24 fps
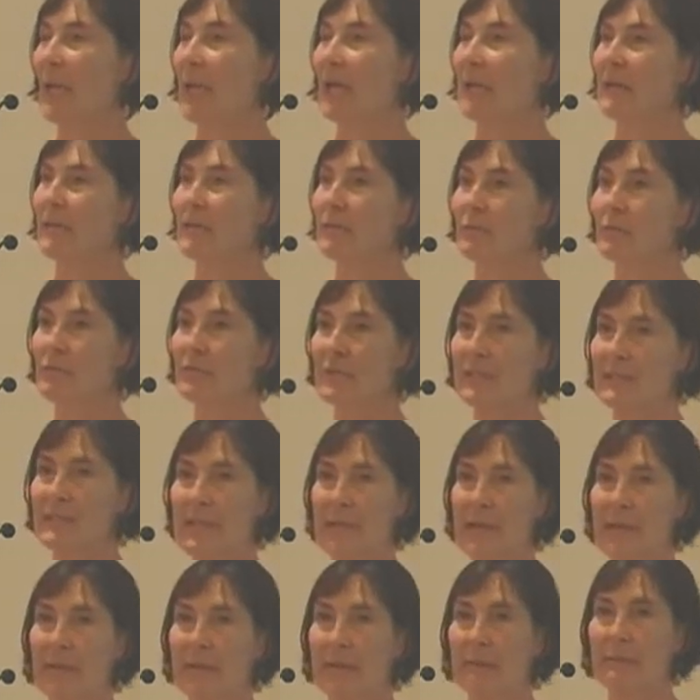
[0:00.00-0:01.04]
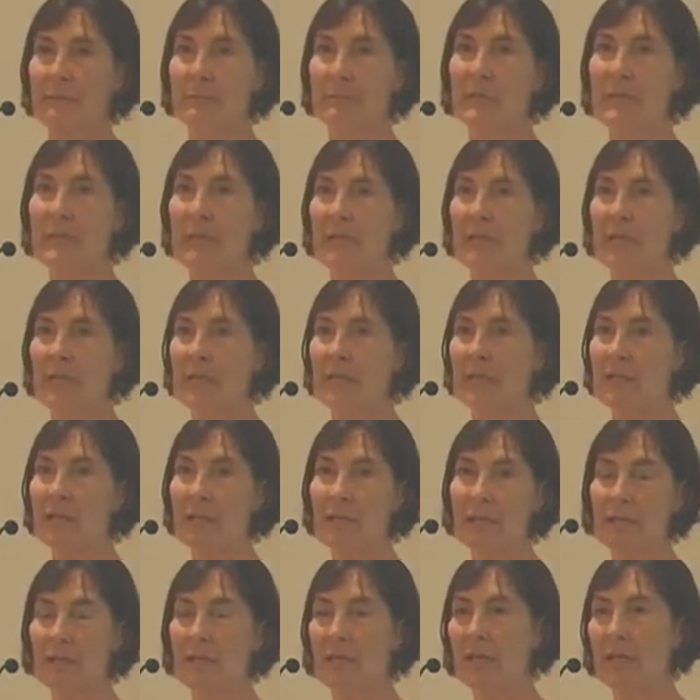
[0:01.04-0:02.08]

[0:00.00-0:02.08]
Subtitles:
if you just take a mean